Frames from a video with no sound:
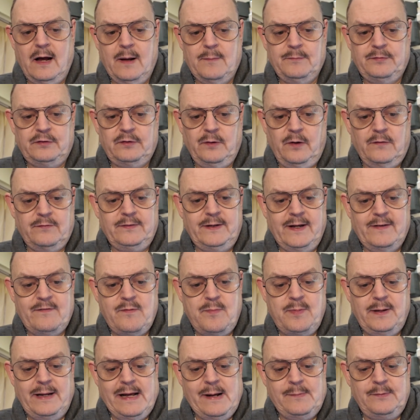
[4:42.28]
so I've never
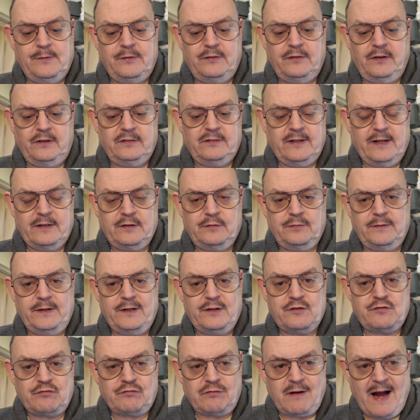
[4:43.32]
been able to successfully
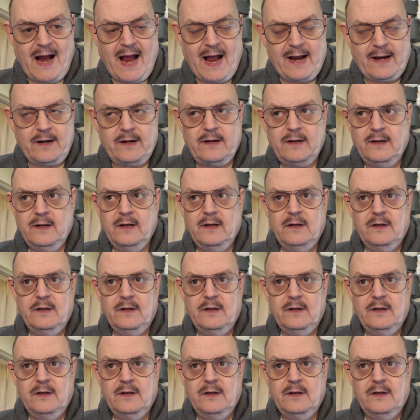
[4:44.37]
track.